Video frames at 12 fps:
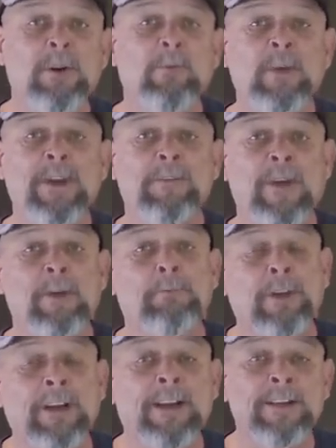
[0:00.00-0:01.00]
and we have had
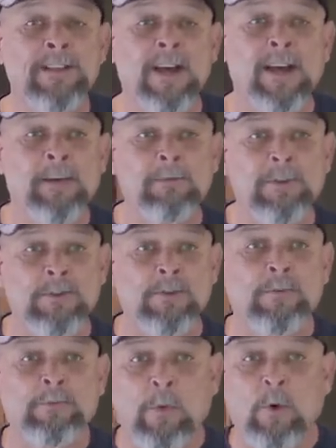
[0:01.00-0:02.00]
plenty of time
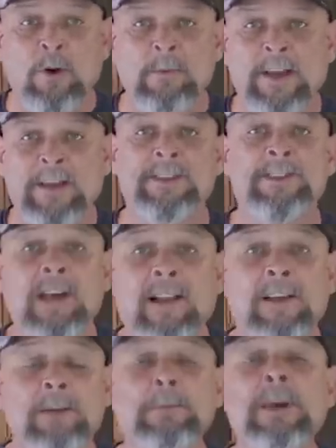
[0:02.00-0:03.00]
to form a
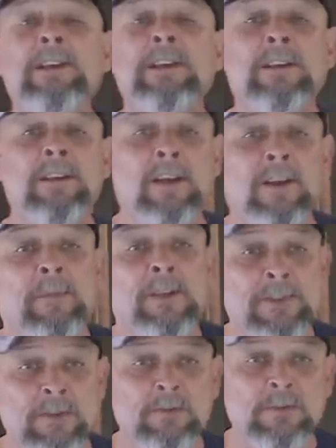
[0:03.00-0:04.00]
solid opinion of
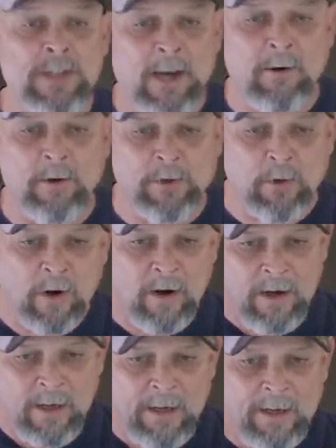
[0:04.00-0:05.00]
this new shower door.